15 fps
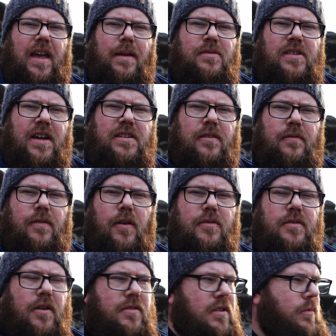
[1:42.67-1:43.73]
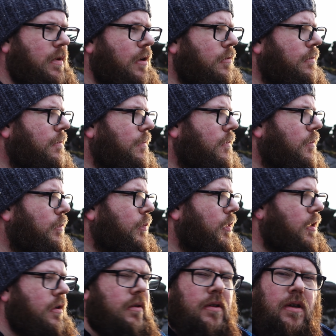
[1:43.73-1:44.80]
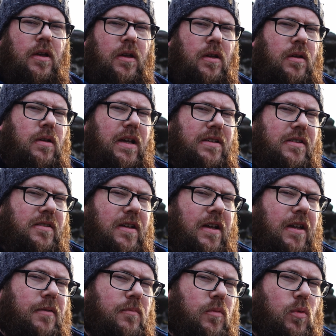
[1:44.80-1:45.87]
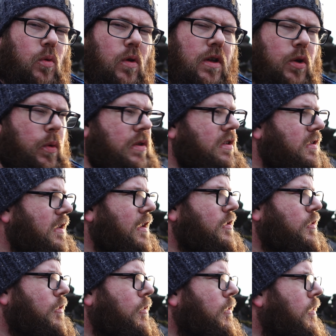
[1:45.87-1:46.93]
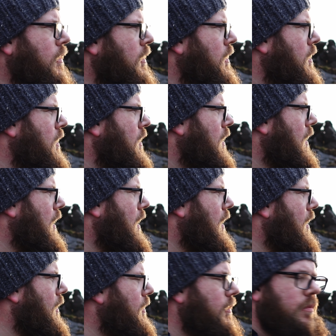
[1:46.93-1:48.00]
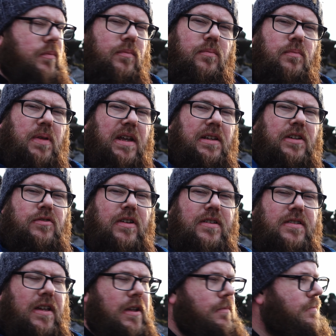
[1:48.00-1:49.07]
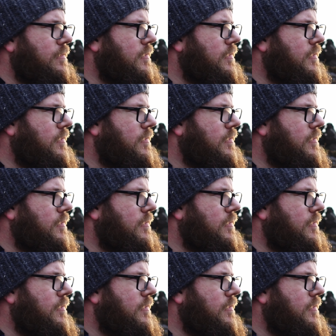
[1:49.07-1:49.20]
game-changing photos in the world, but as I say, quite a quintessential Peak District scene.